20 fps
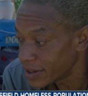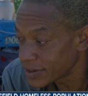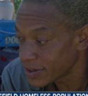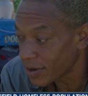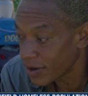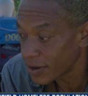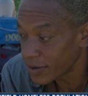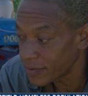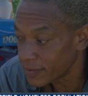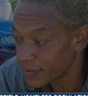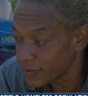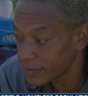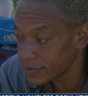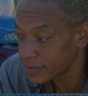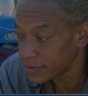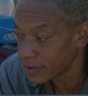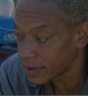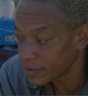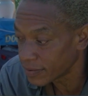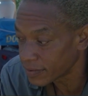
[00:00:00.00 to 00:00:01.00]
It's hard,
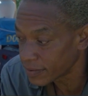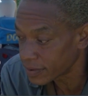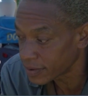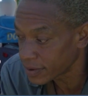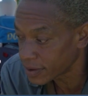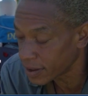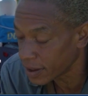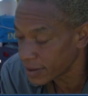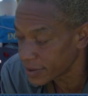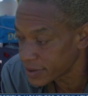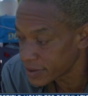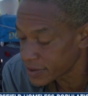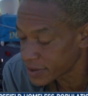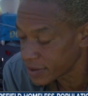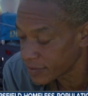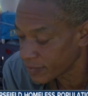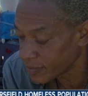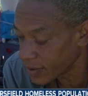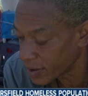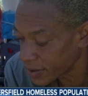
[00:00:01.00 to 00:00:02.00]
you know, calling
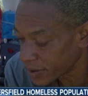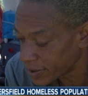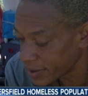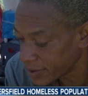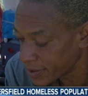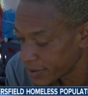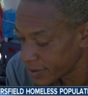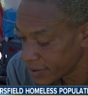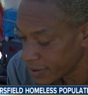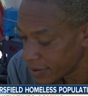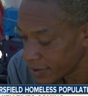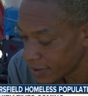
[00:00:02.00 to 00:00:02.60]
yourself working.